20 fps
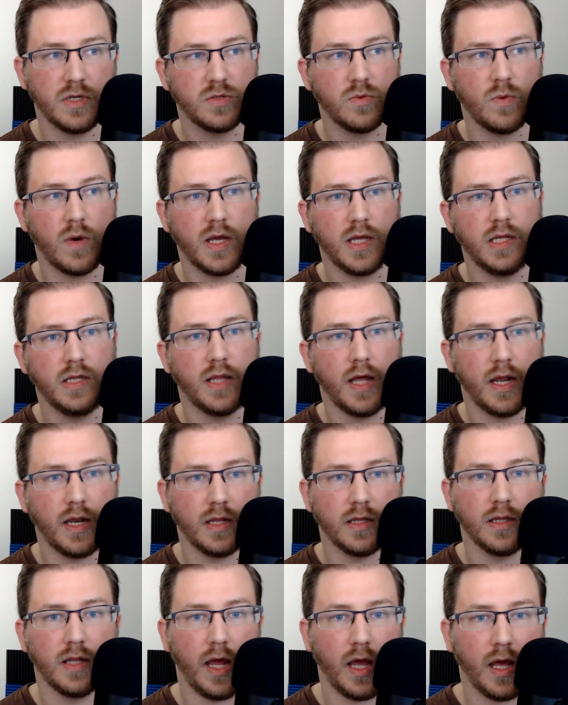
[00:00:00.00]
why he let it
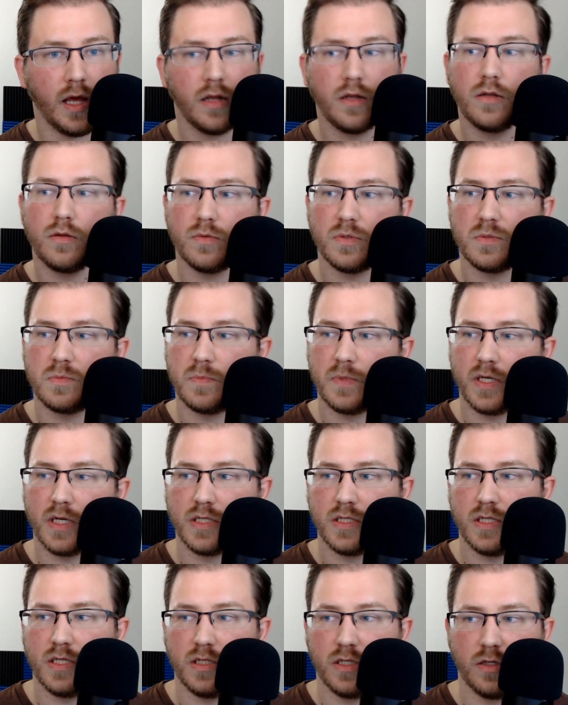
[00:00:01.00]
land was because
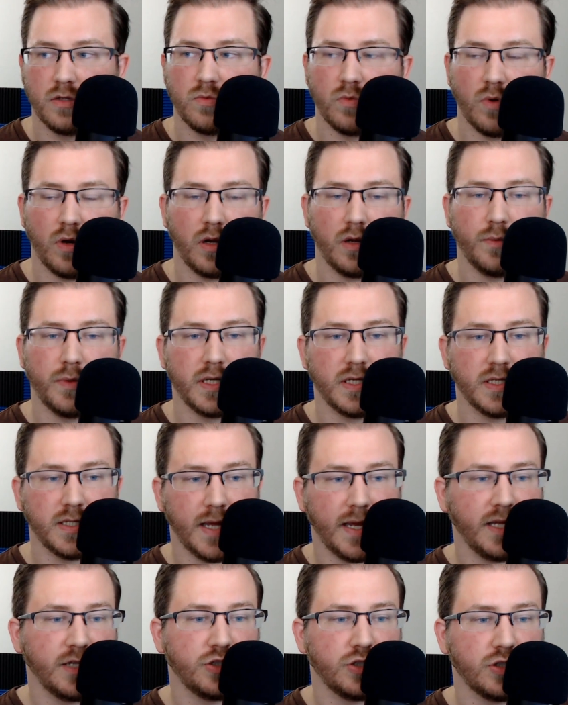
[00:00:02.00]
he didn't want to
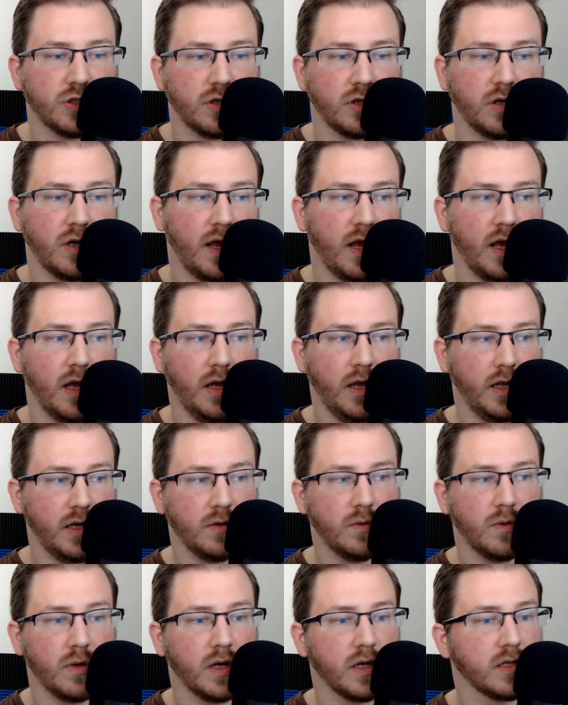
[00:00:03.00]
endanger
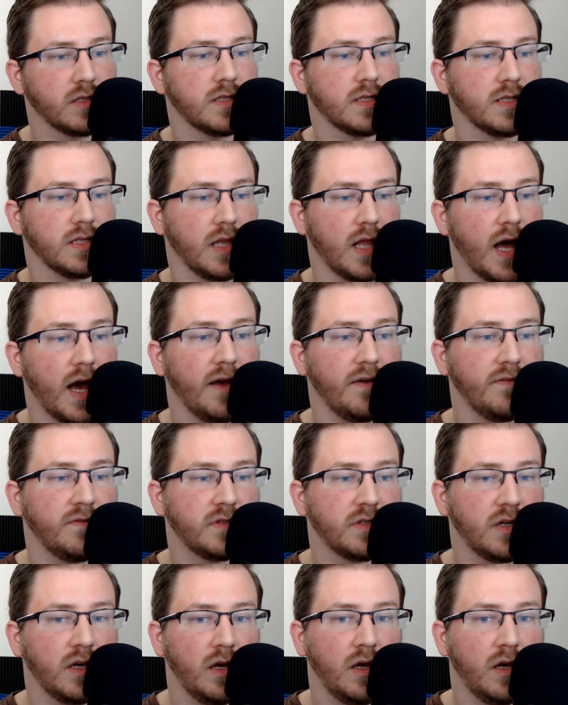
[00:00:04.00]
anyone else's lives.